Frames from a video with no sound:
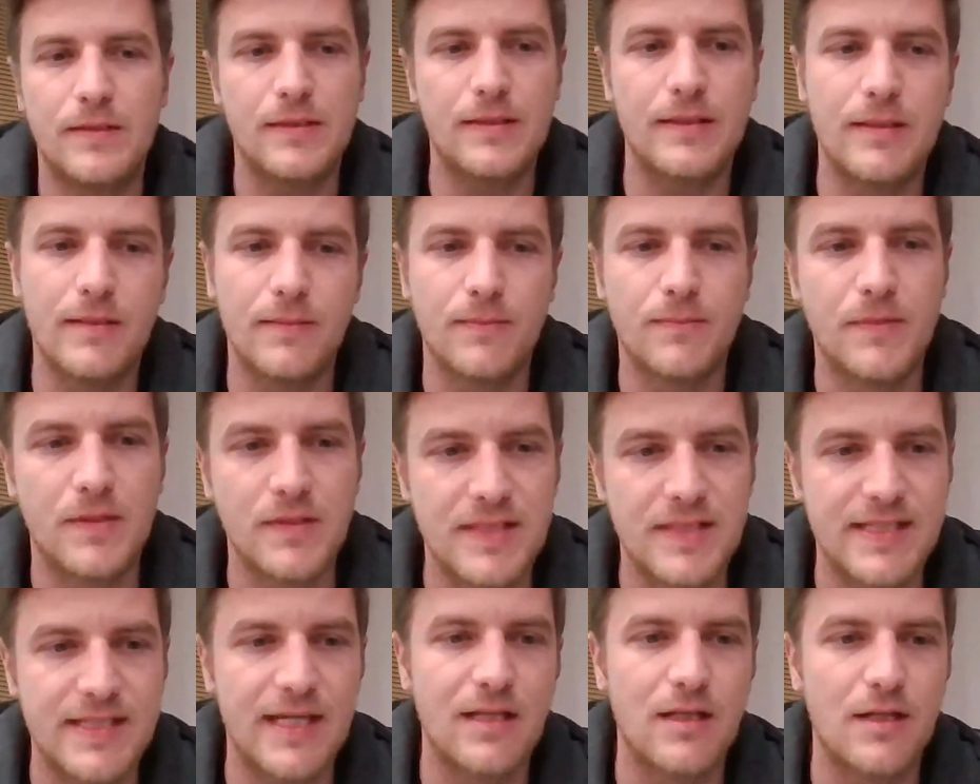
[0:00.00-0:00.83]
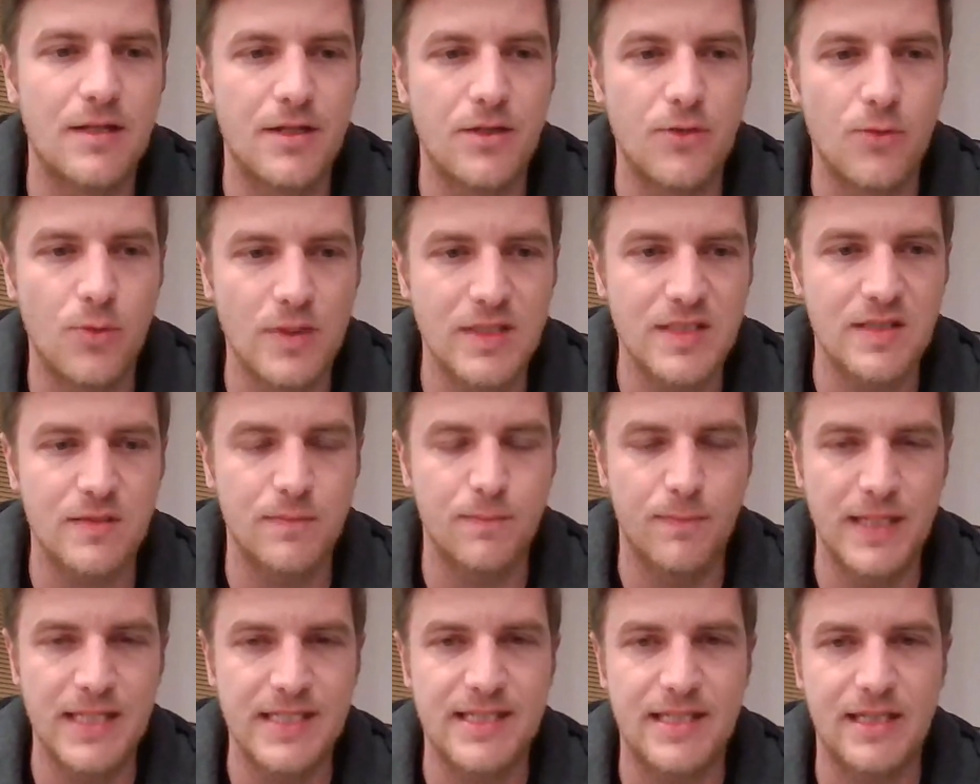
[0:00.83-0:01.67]
the salary was
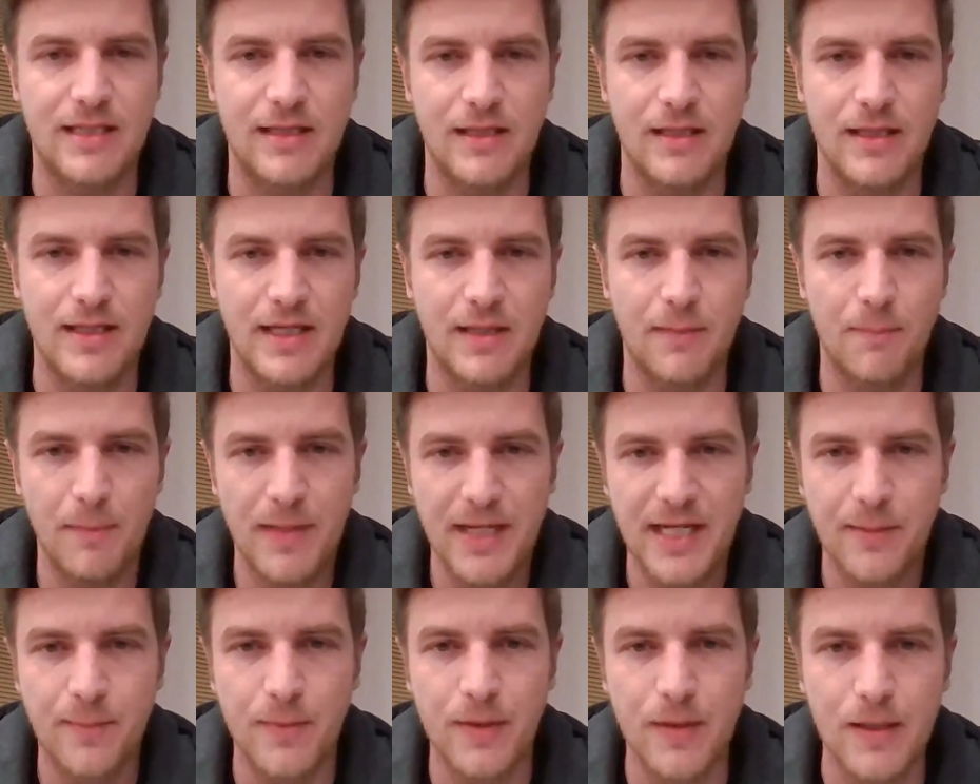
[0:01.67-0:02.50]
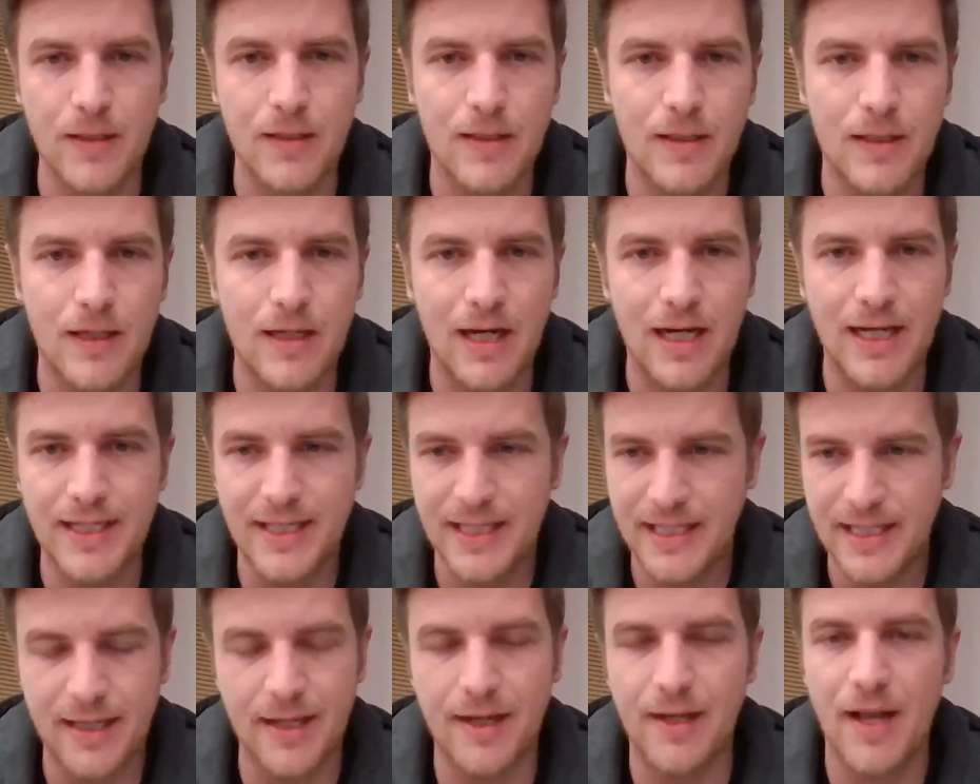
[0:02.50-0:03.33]
basically like minimal. I
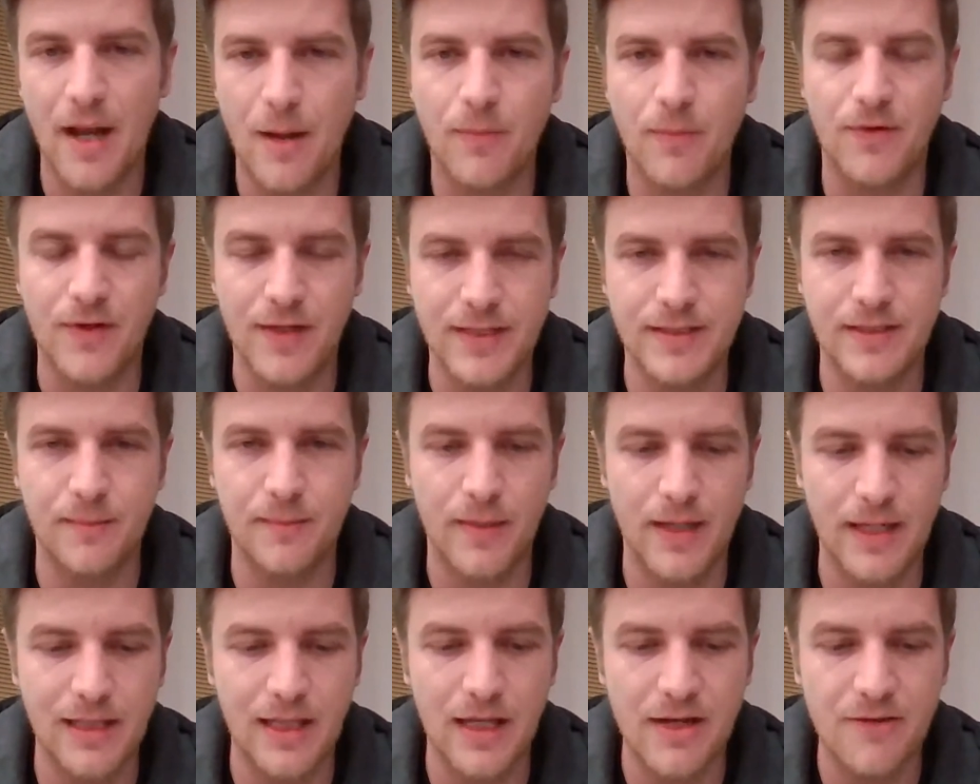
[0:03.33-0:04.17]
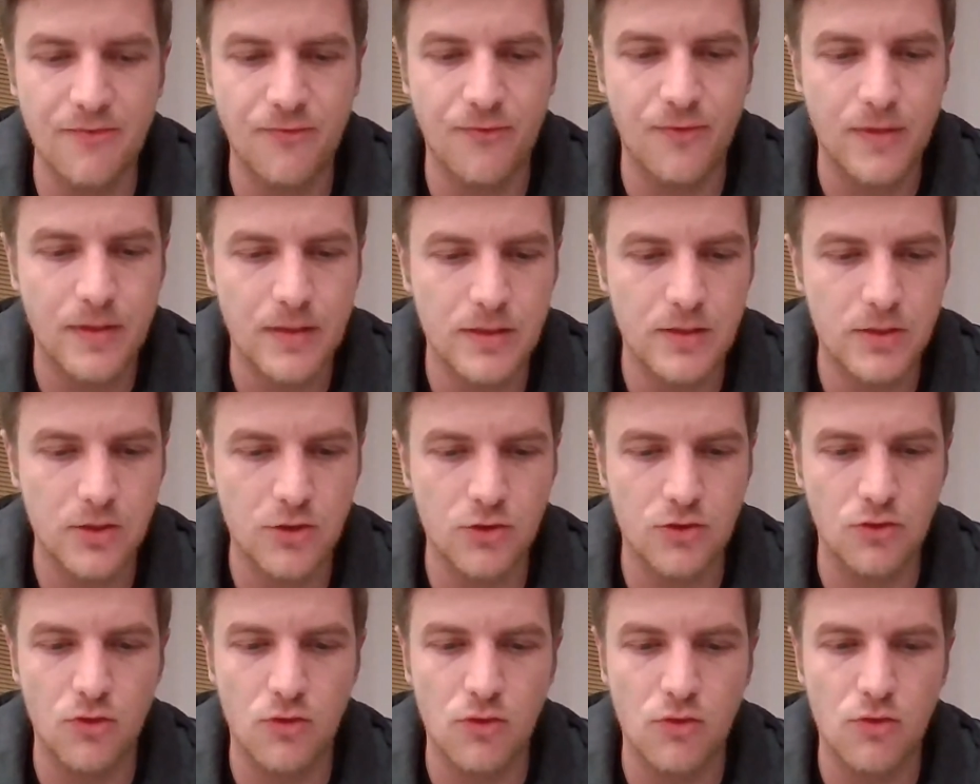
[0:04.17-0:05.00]
needed an upgrade in my life,
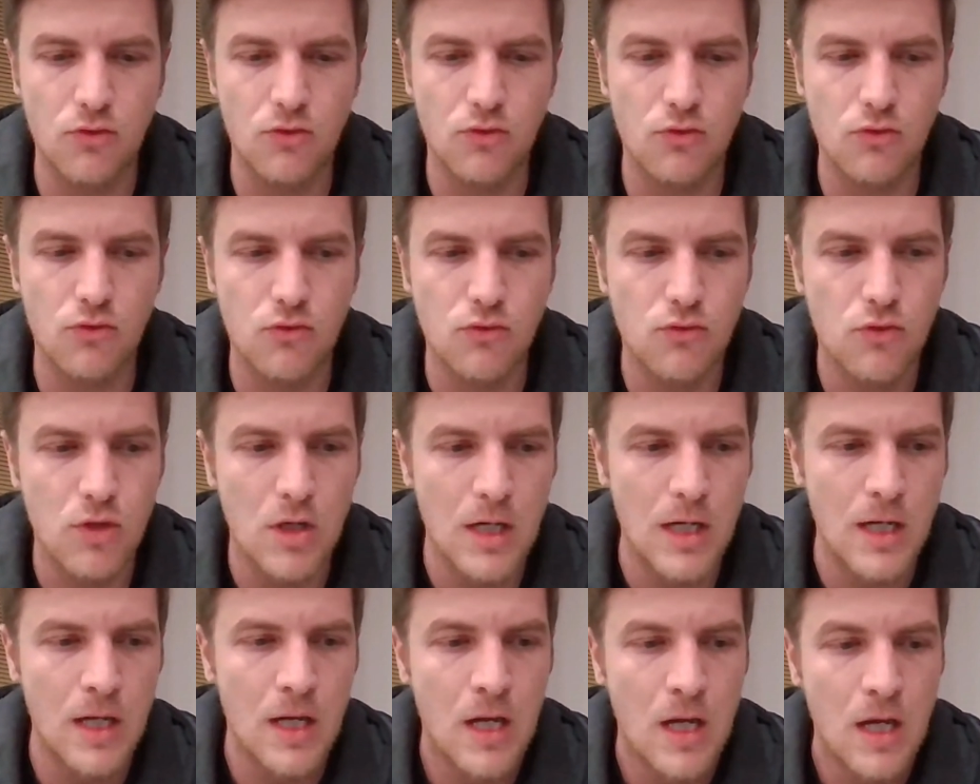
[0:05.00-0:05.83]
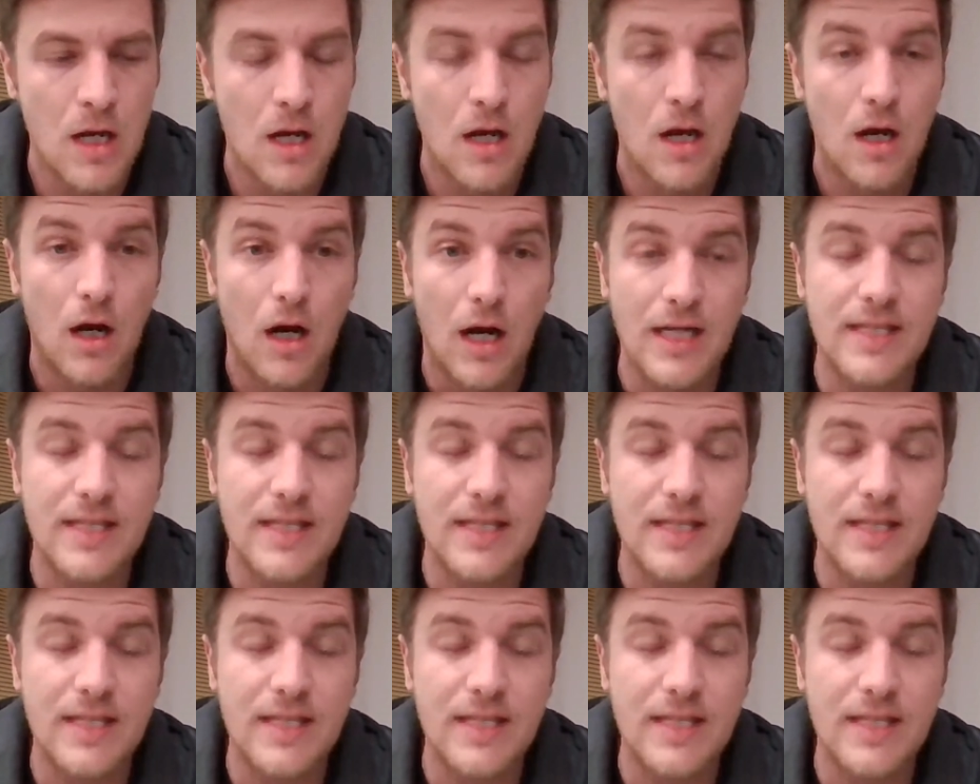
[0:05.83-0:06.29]
so I